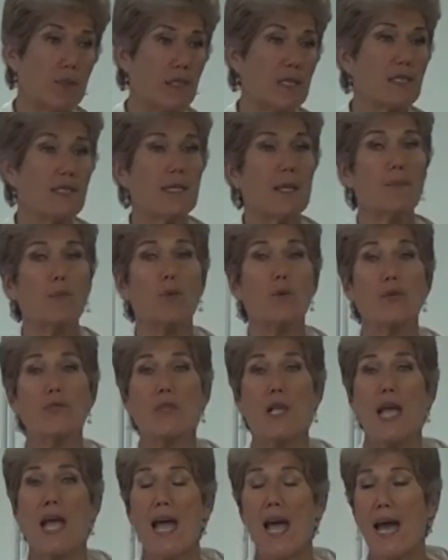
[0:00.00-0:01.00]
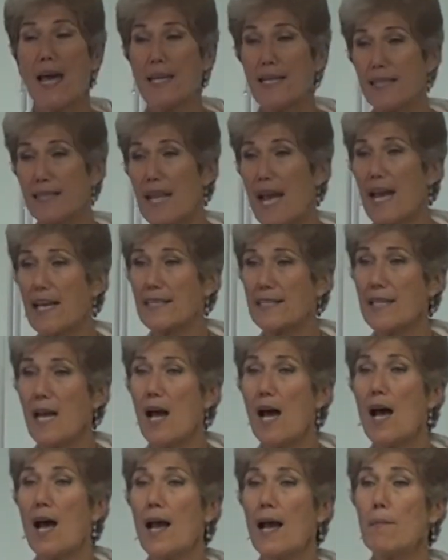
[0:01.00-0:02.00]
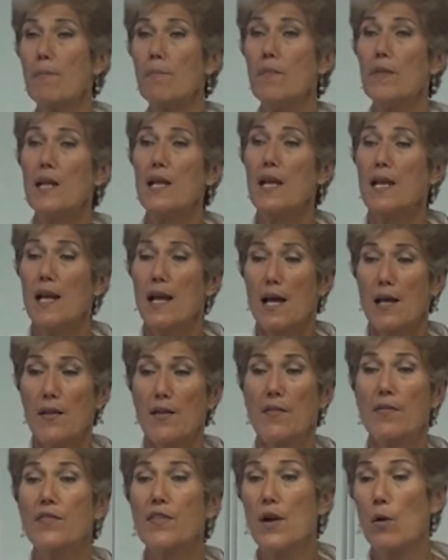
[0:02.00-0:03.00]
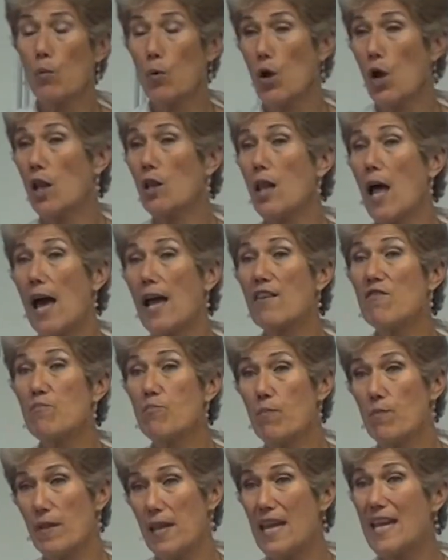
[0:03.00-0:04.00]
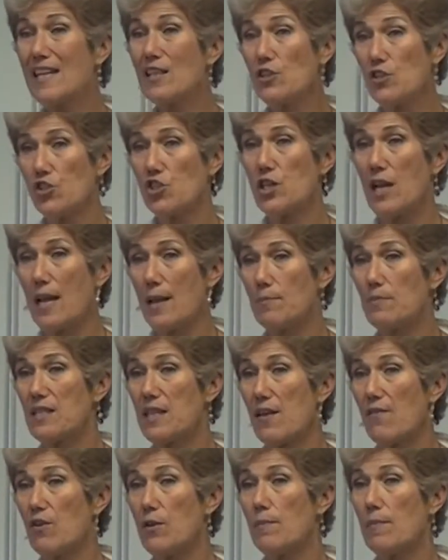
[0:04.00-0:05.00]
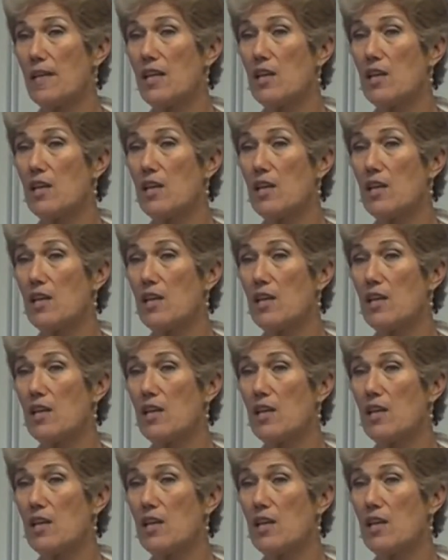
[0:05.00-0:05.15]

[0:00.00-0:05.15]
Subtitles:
with the symbols. And at that time, there were a lot of English names given